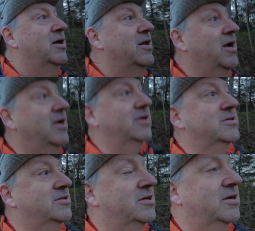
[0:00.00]
And that
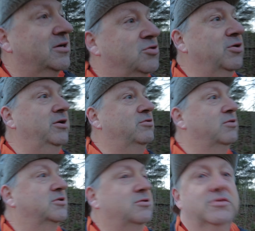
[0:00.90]
is a train
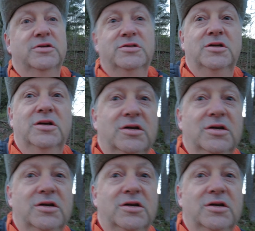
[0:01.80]
trestle that's